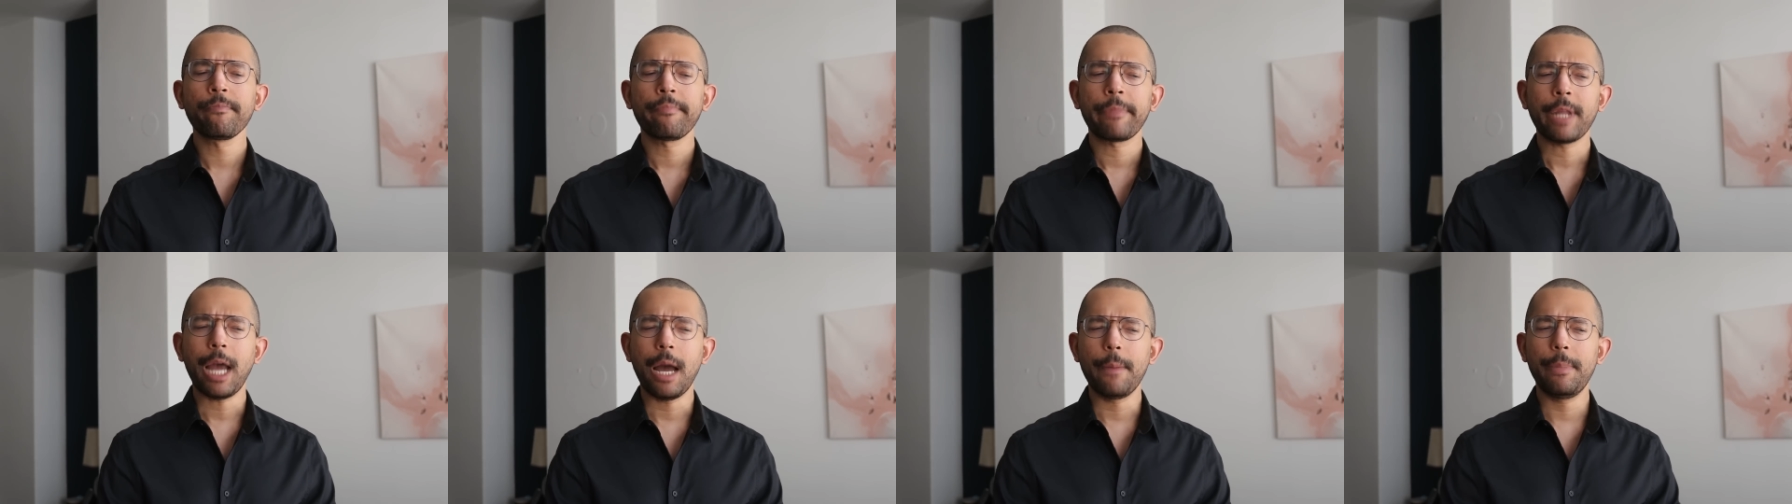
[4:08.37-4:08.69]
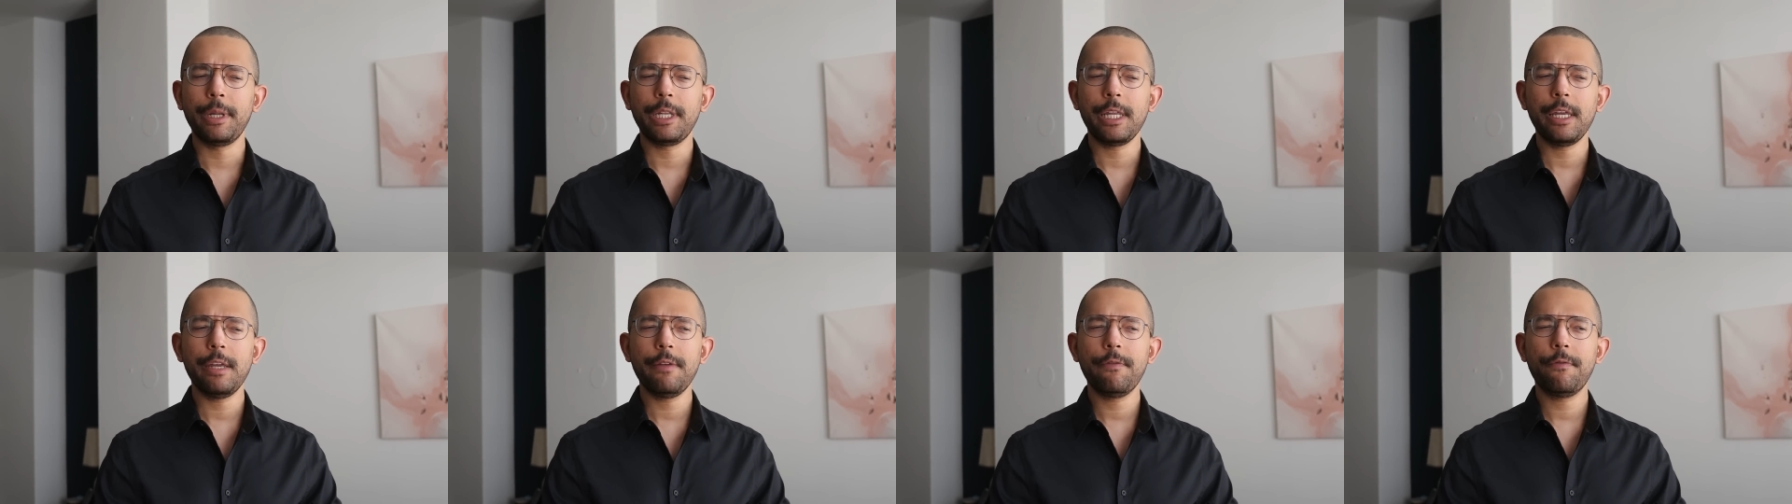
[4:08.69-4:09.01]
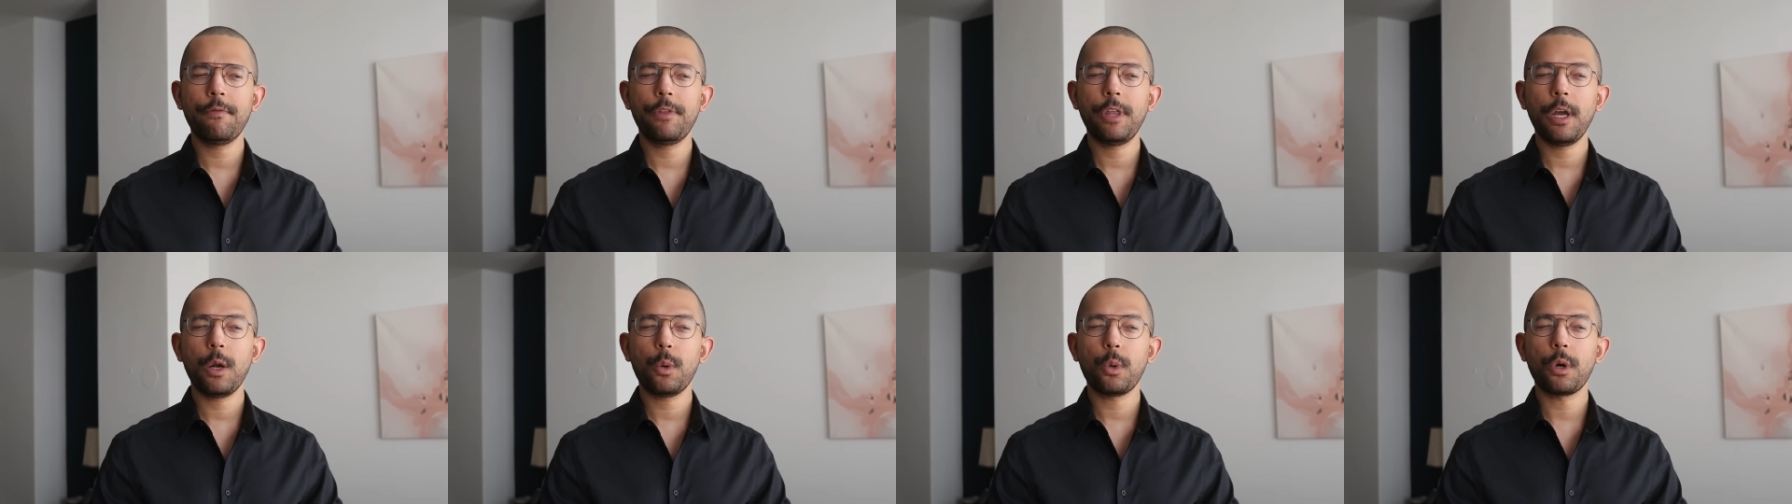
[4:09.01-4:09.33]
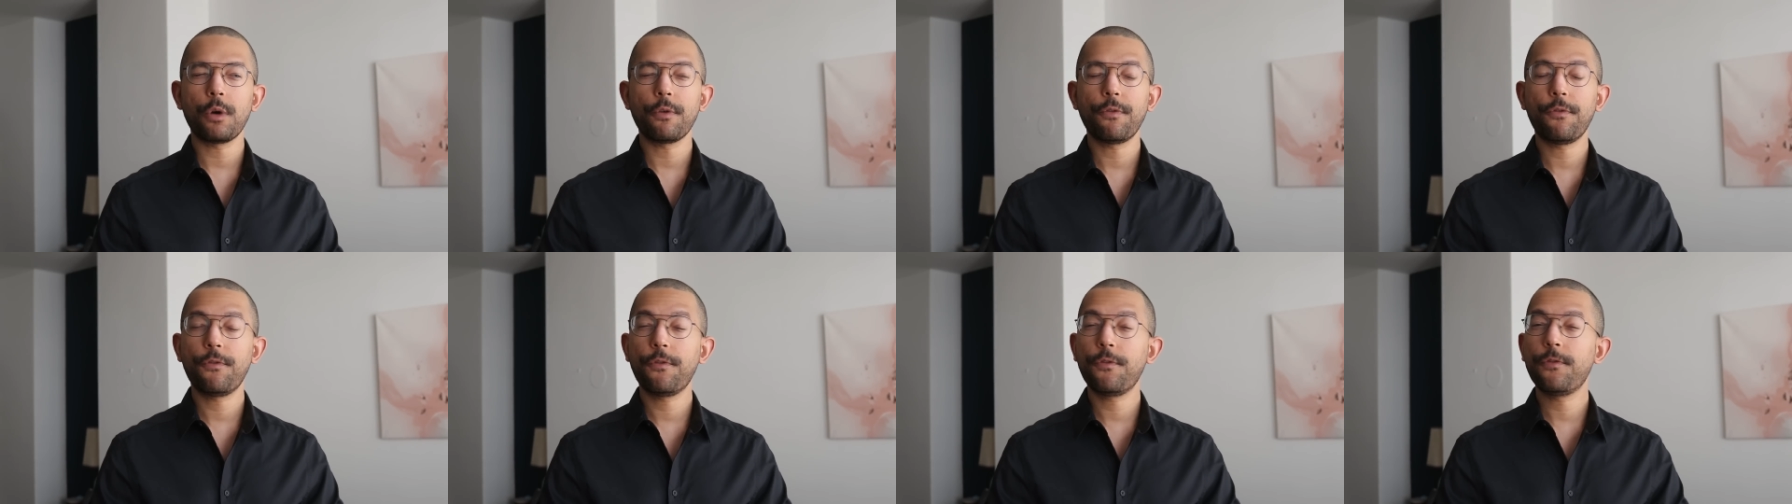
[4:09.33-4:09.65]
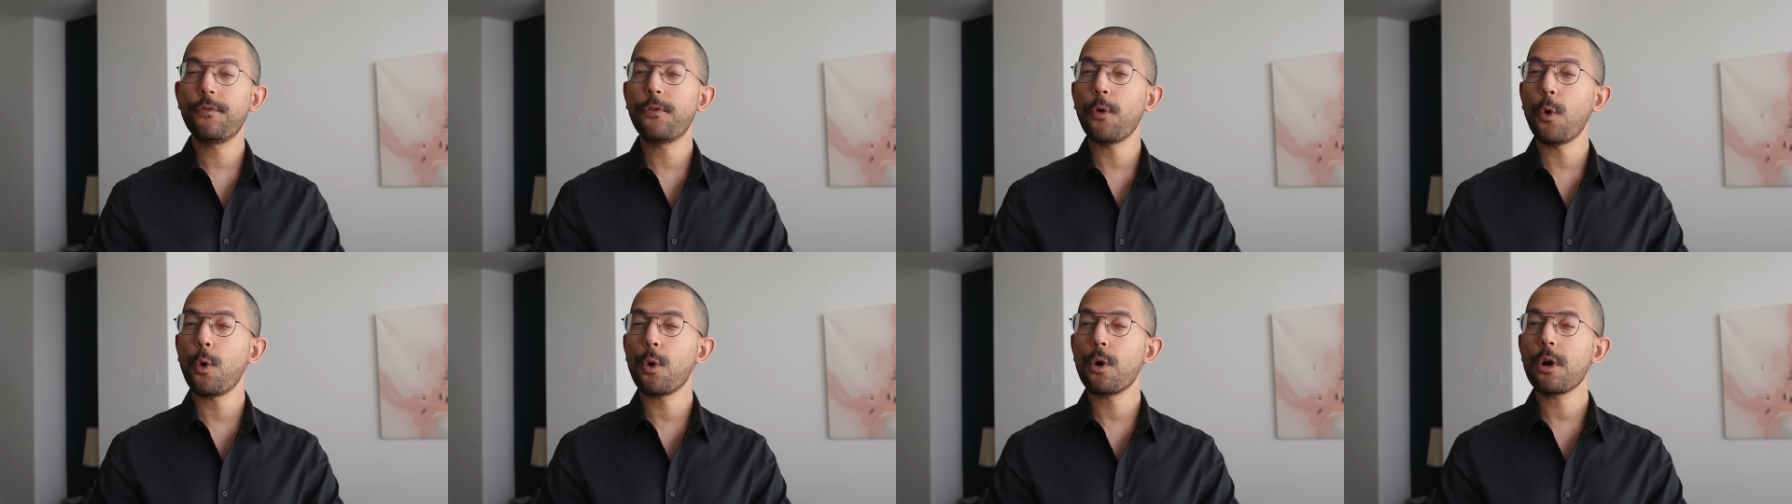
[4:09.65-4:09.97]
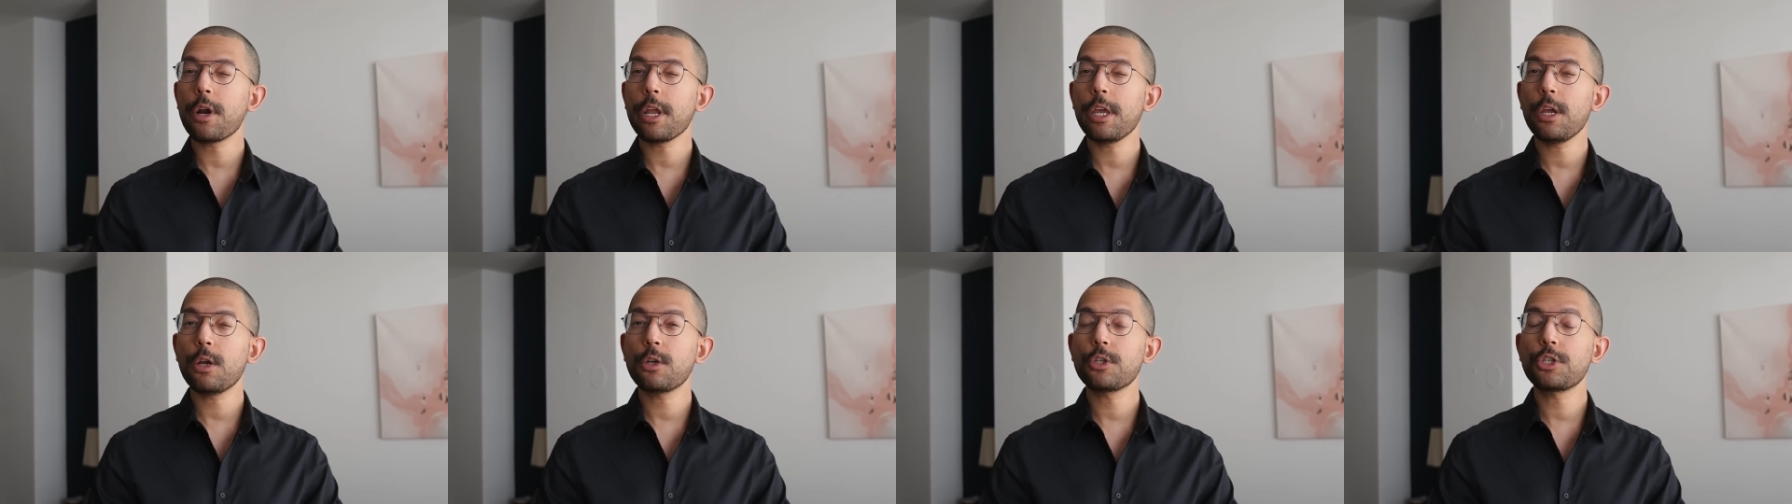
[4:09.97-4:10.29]
I believe there were
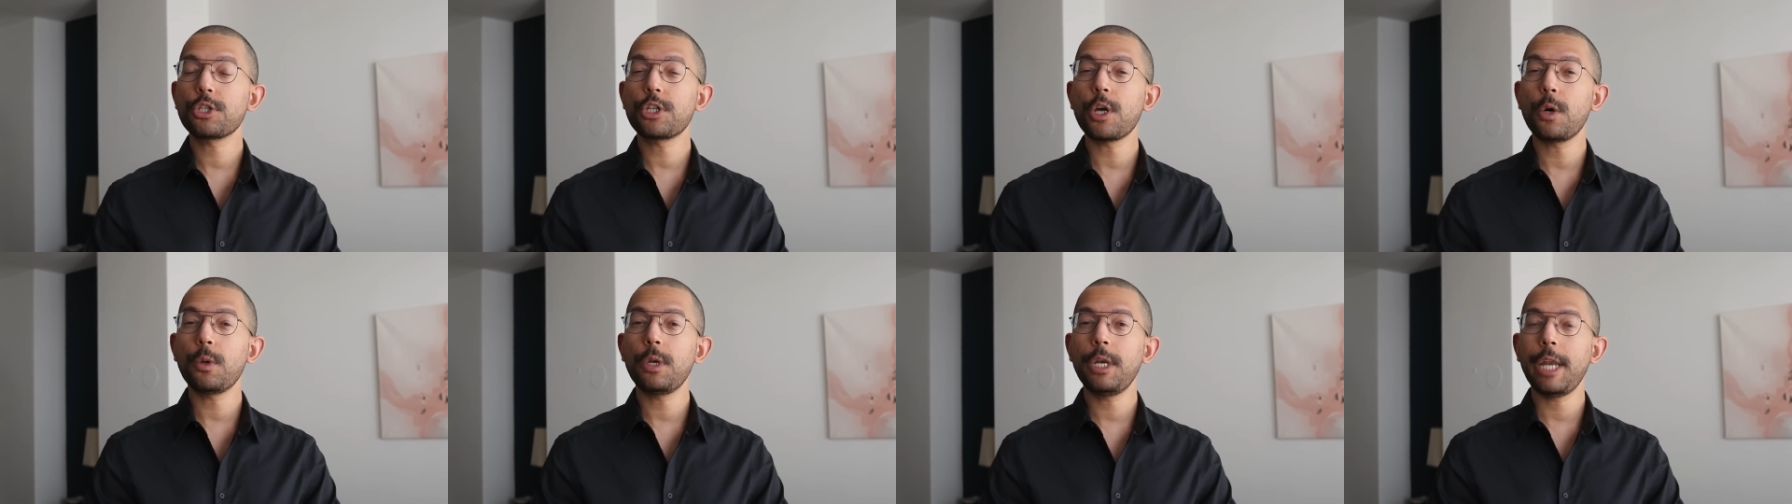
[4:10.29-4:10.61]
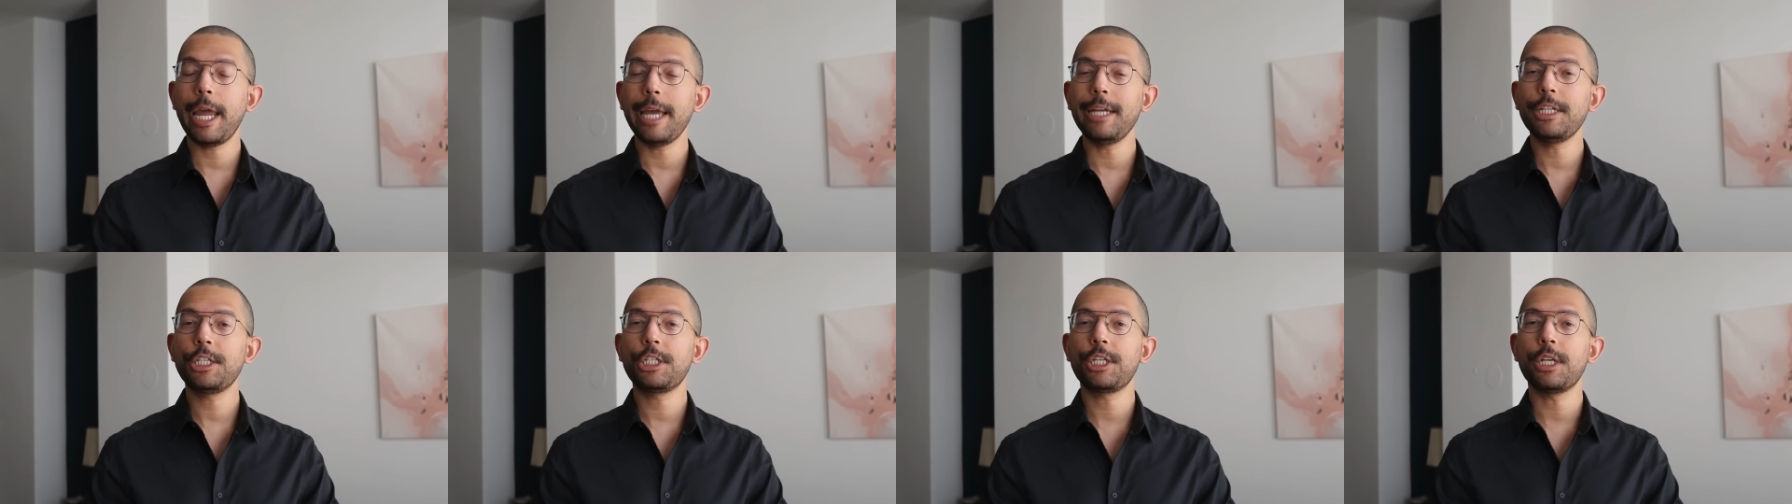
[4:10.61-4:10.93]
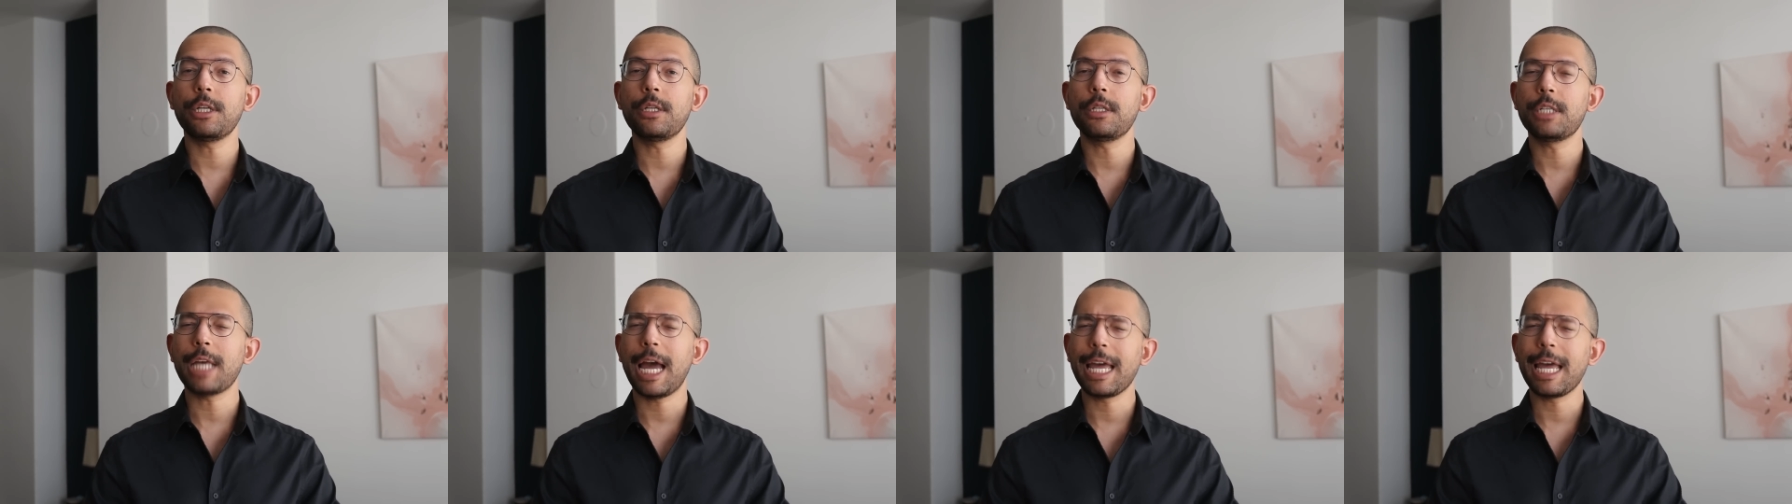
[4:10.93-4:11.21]
40 or so nations,